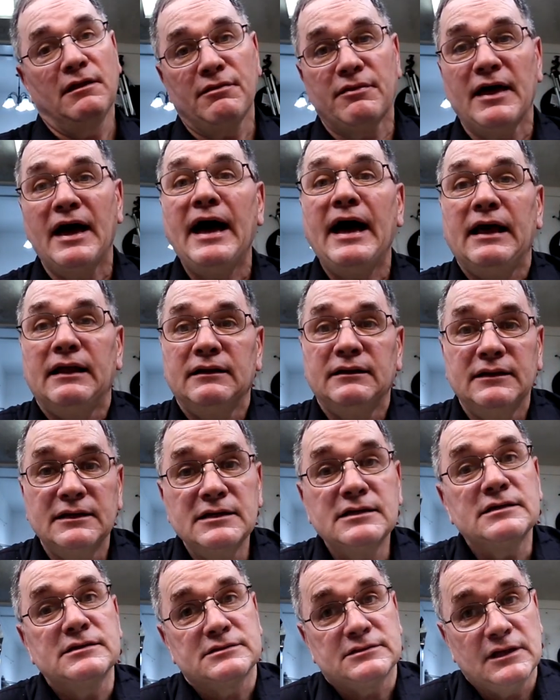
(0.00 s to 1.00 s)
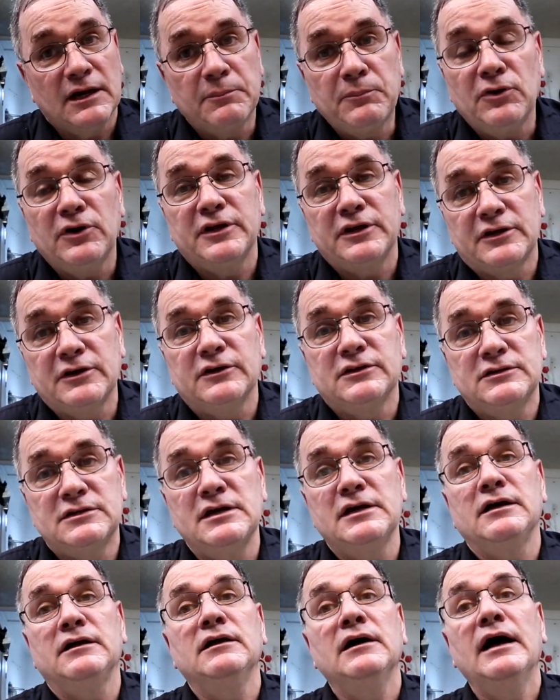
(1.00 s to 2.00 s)
That is a pretty good
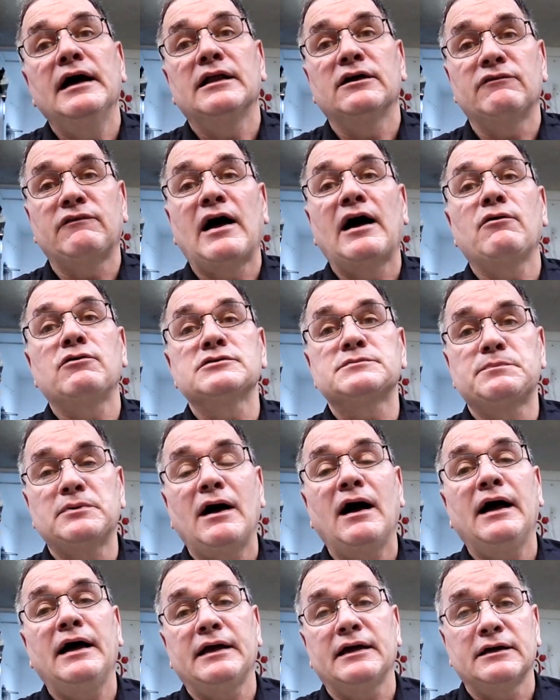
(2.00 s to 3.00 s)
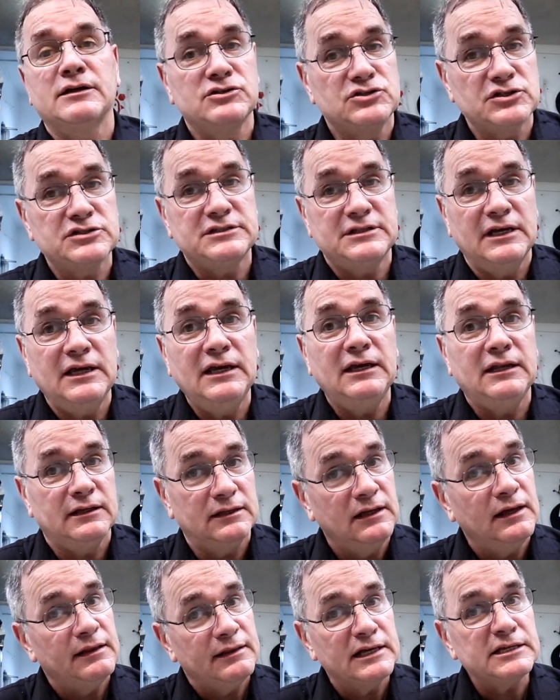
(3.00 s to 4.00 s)
deal, and if I was buying it just to eat
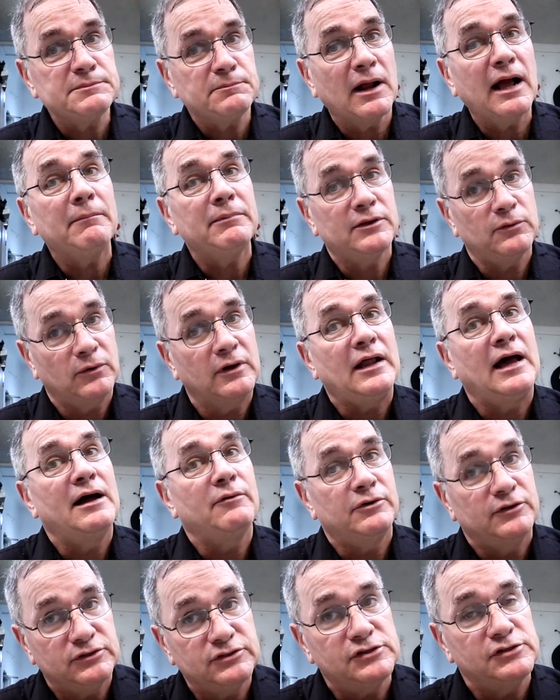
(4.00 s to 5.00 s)
it, that's probably what I would